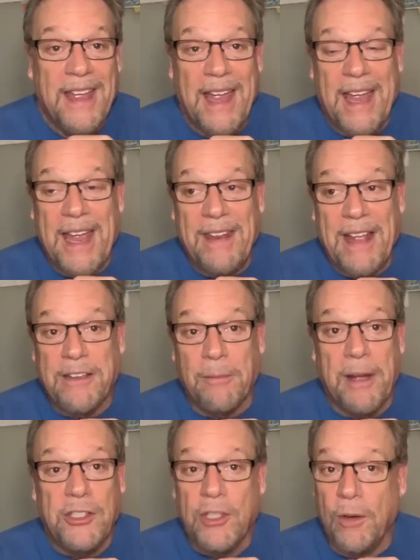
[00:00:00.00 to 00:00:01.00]
And that's what
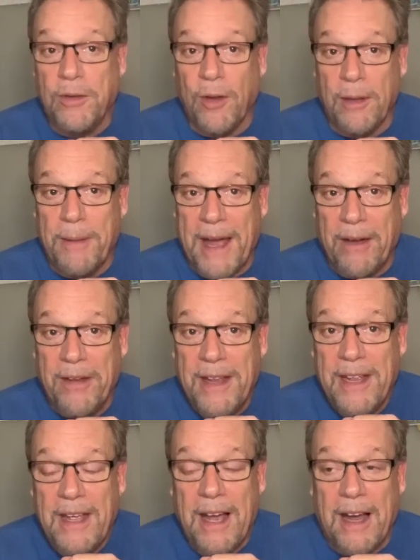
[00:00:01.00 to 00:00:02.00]
my show's all about.
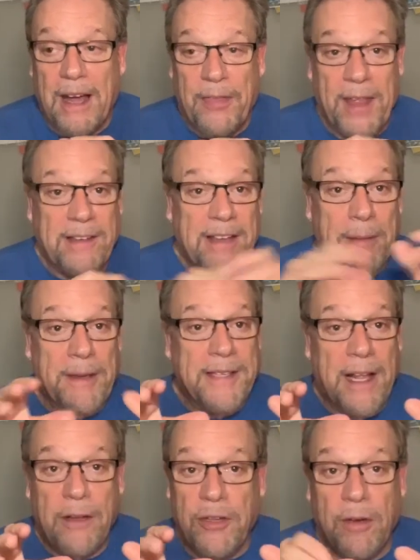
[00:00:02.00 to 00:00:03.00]
Things I've been
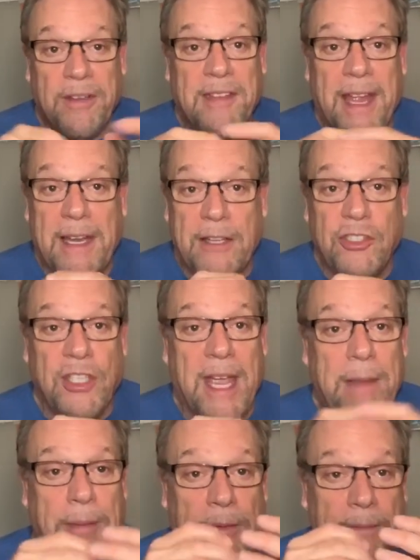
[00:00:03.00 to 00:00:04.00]
telling you, staying in
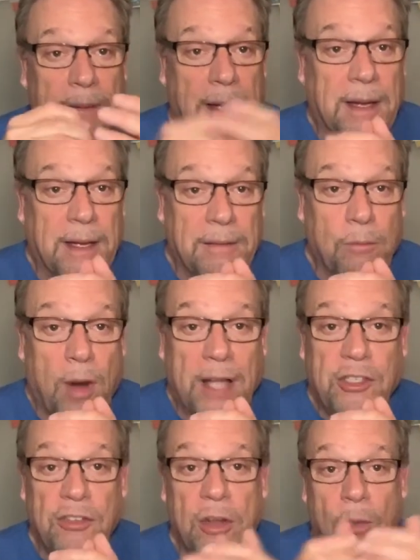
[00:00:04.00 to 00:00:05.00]
shape and
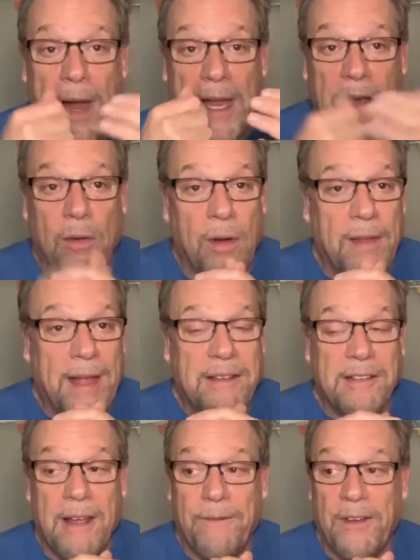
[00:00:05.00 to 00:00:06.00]
watching your weight and all that
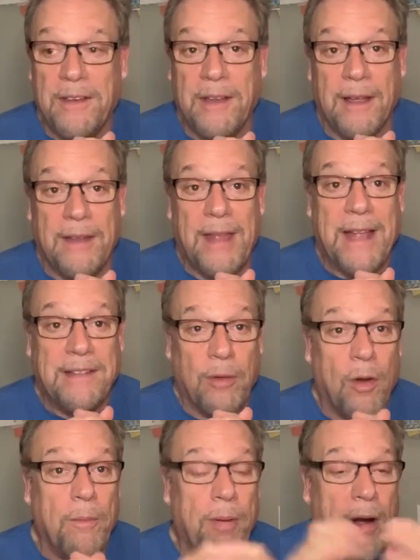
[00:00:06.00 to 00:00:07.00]
stuff, is that's
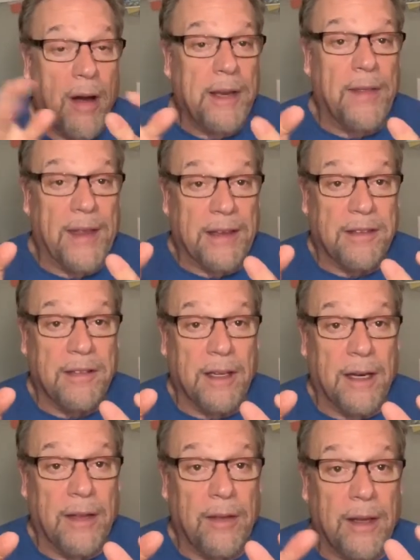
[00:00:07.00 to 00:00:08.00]
all part of this.
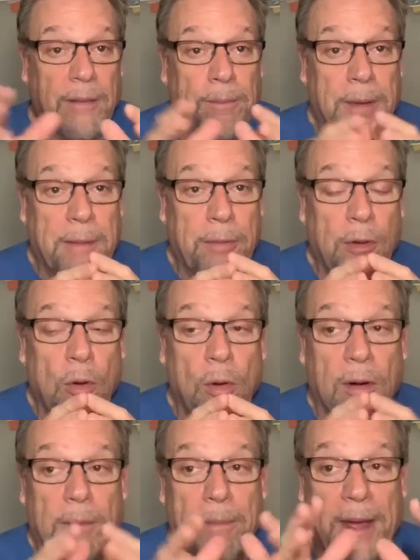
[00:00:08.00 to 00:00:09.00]
The people who
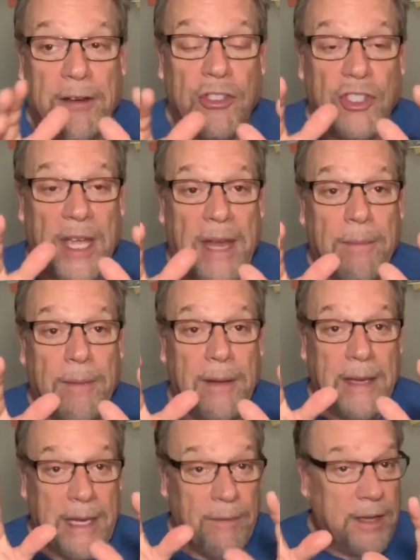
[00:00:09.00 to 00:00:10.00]
are in better shape,
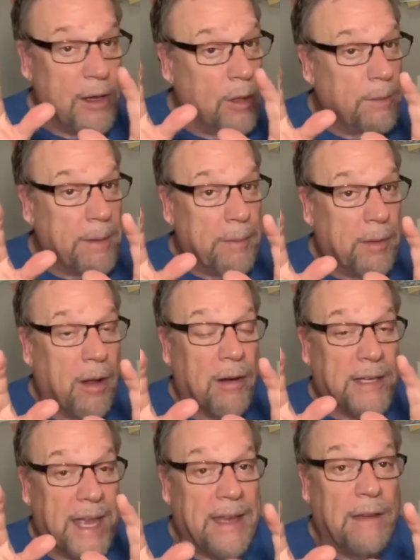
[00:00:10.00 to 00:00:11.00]
even the older people, are
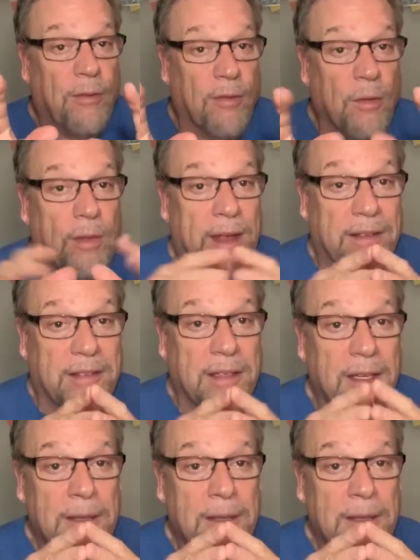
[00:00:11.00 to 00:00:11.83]
getting through this.